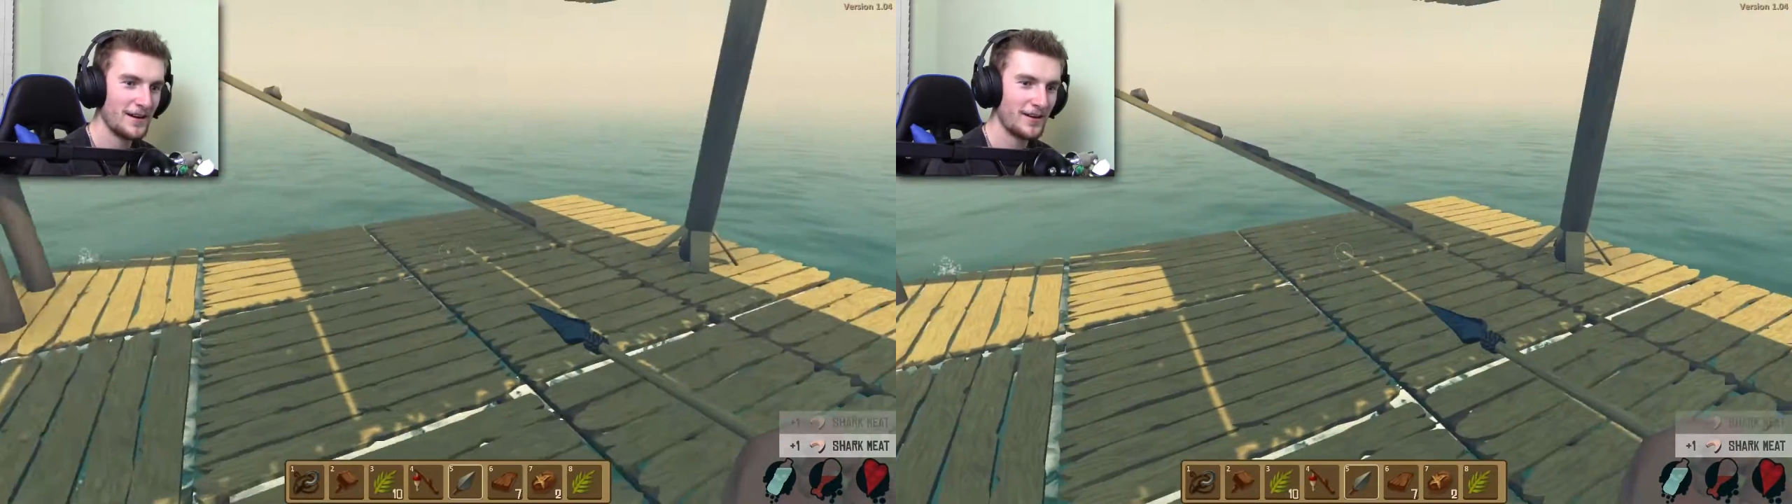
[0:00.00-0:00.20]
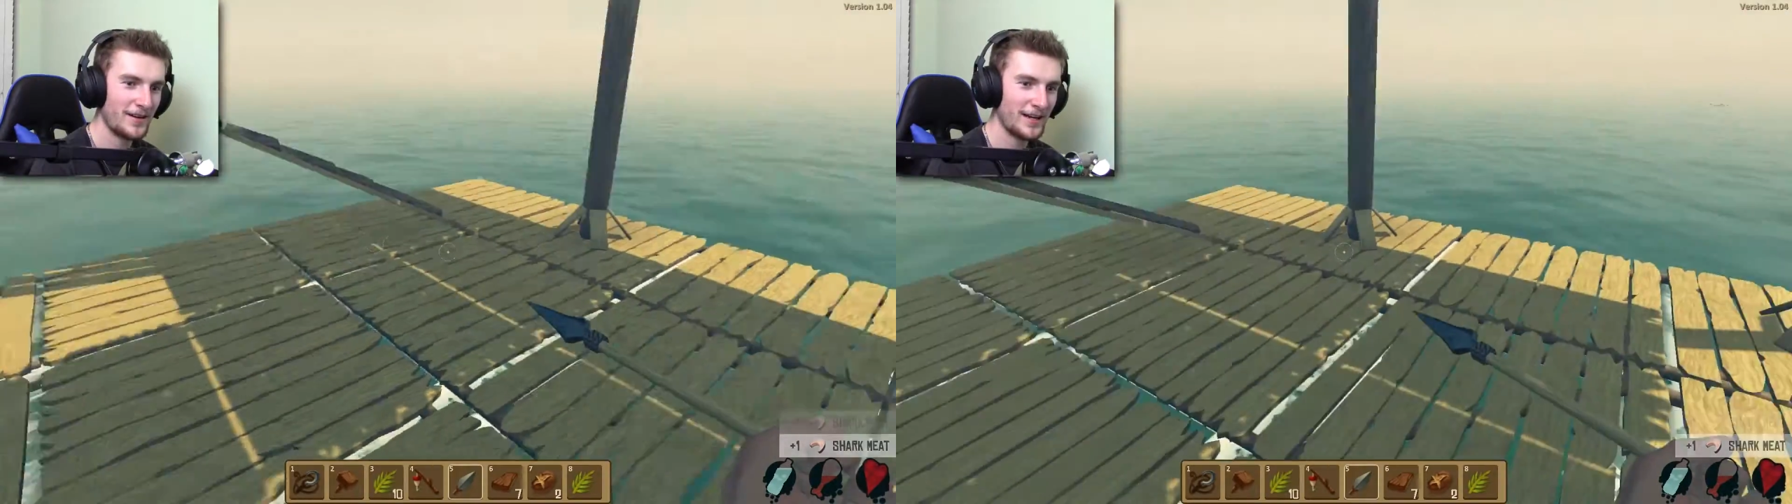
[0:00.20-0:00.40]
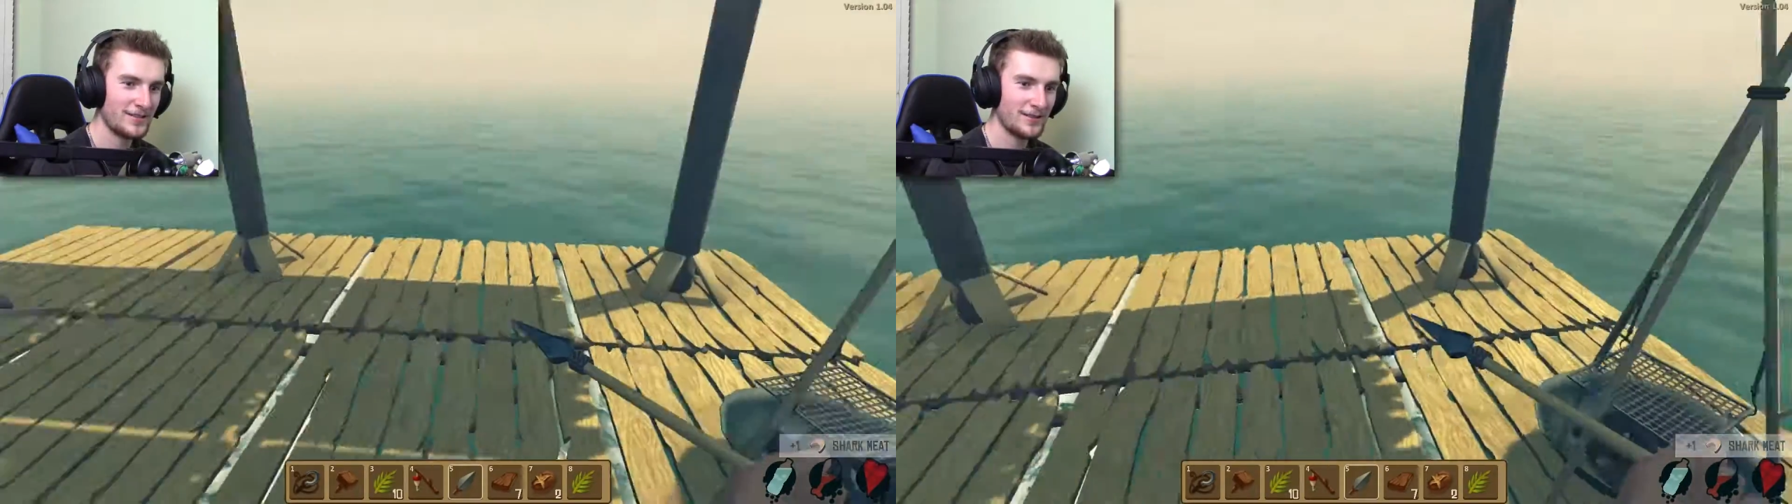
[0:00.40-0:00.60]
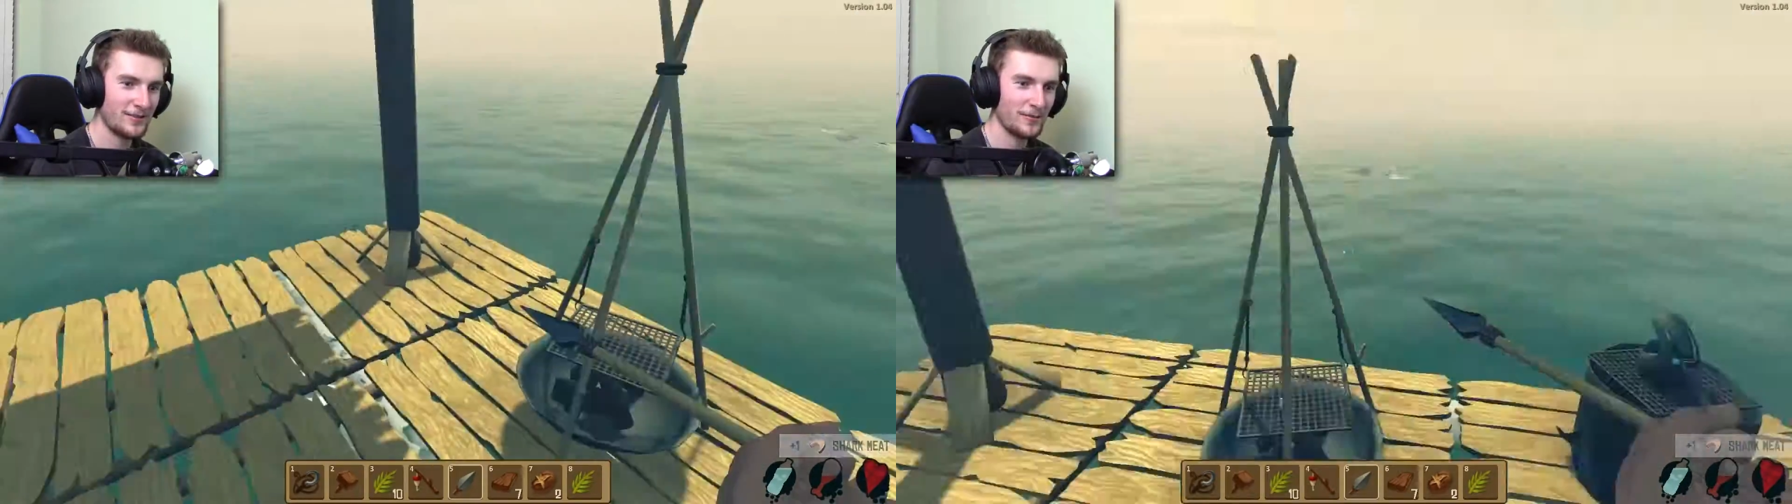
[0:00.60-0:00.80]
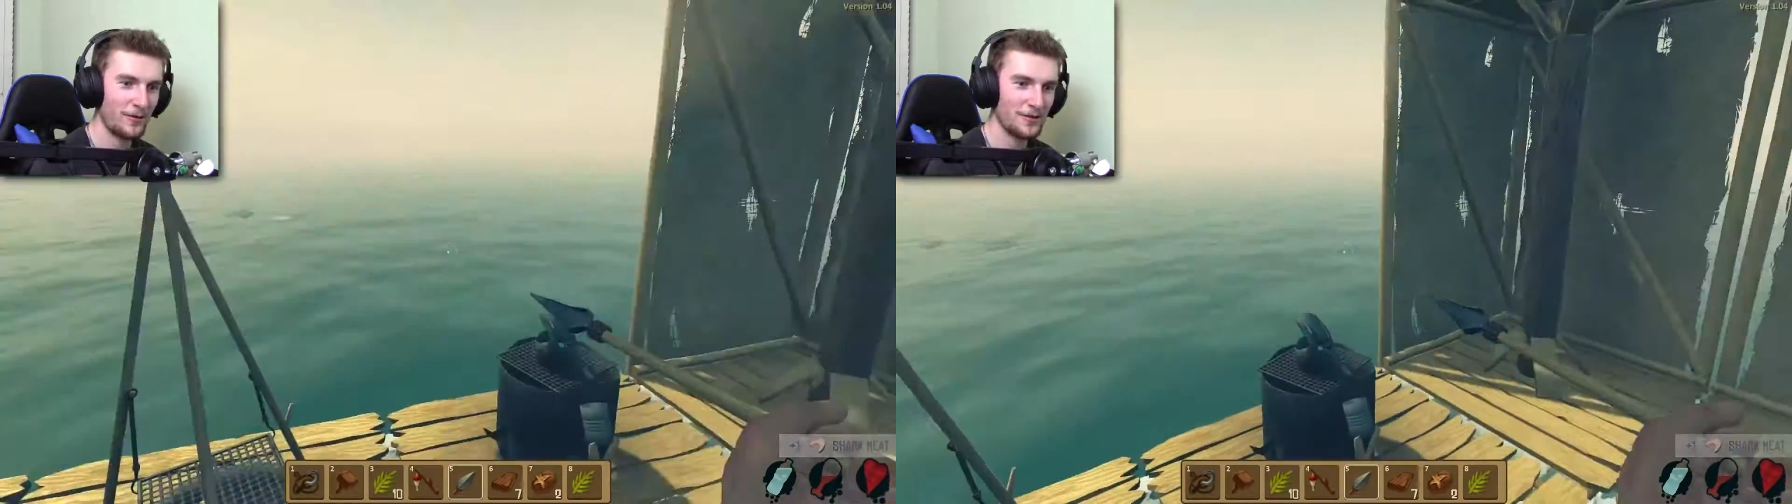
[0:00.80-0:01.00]
Okay, so
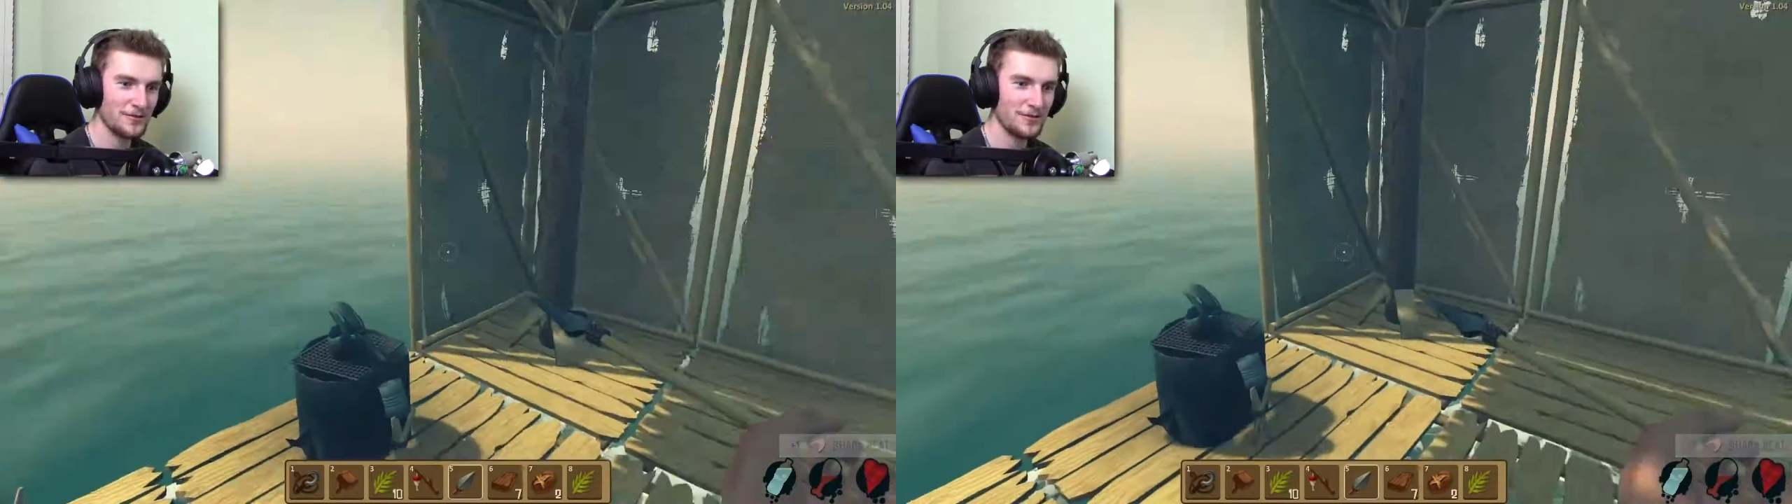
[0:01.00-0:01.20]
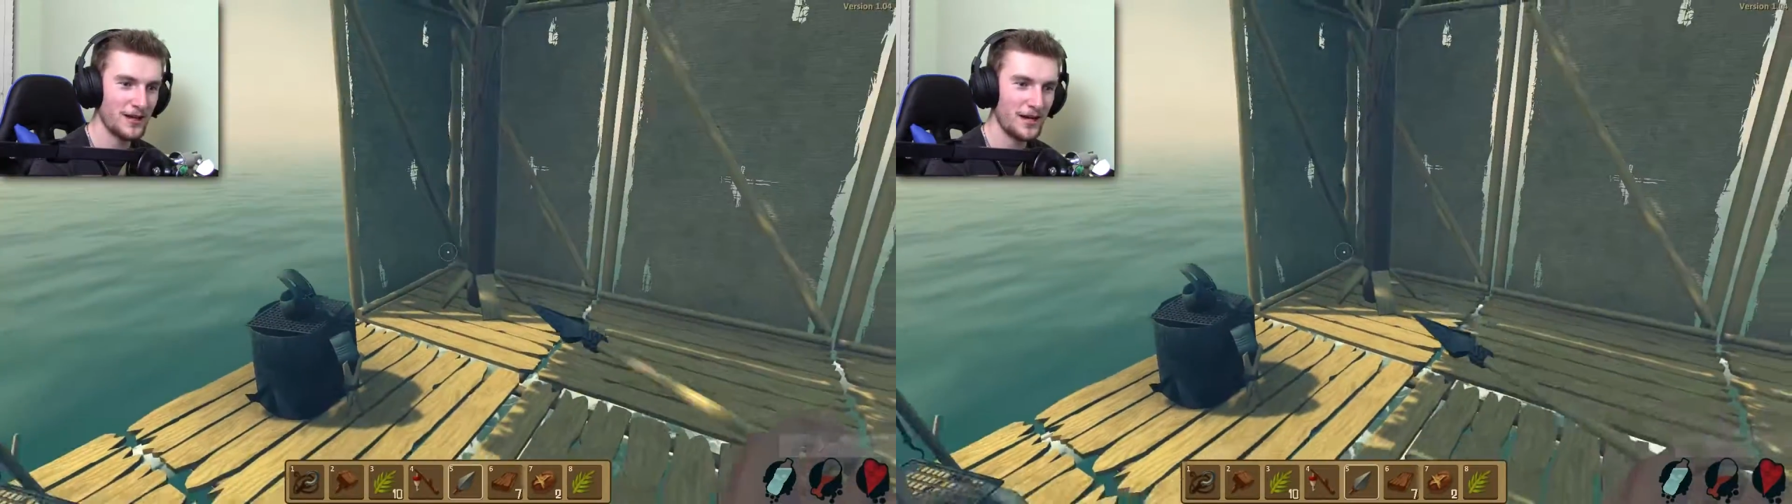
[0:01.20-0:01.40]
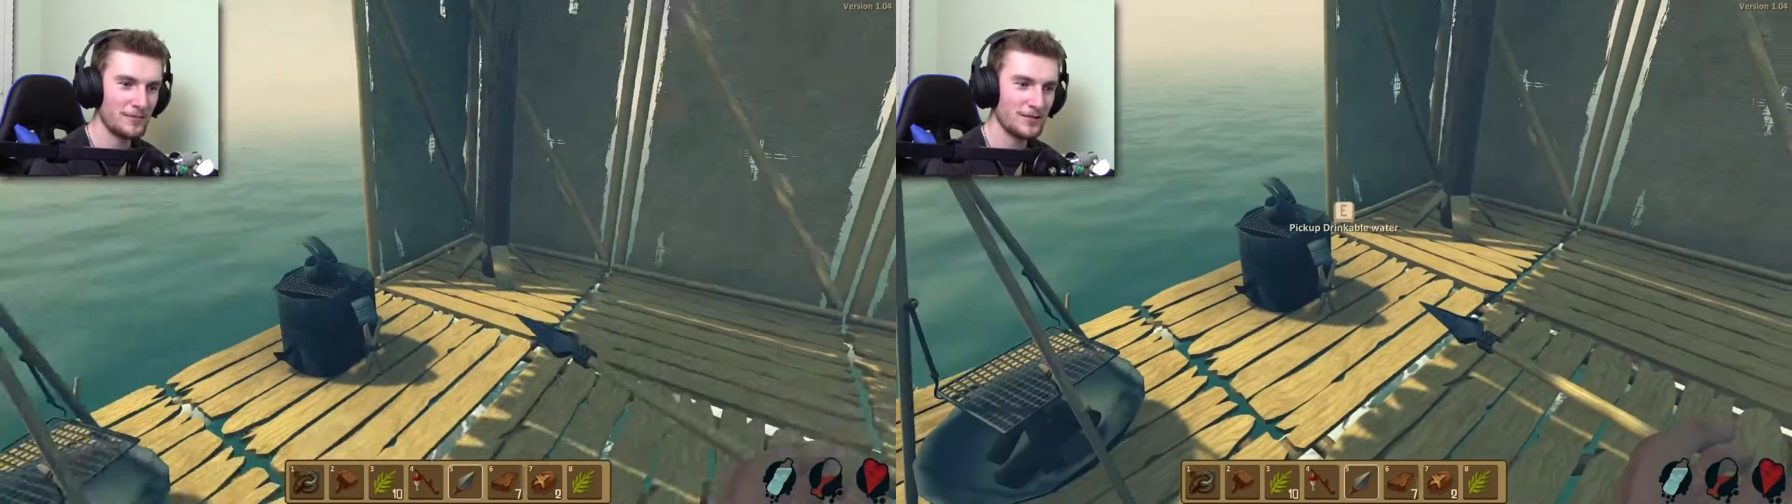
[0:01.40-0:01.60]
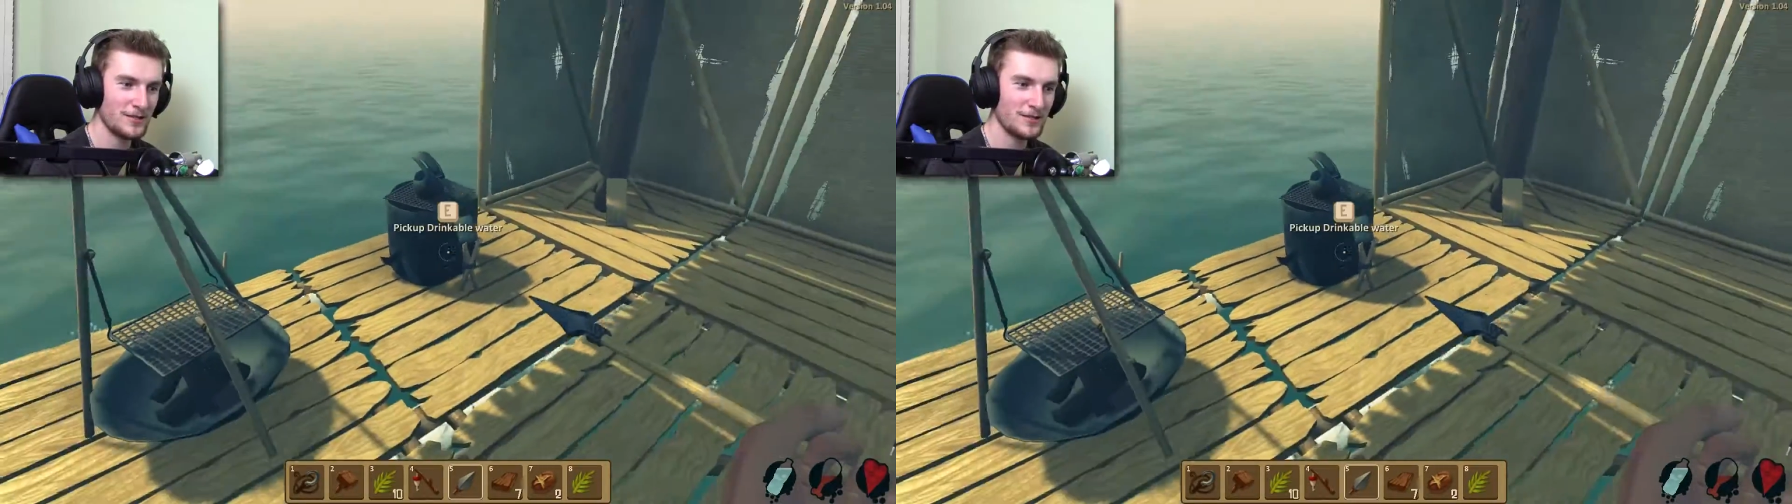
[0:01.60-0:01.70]
the walls do not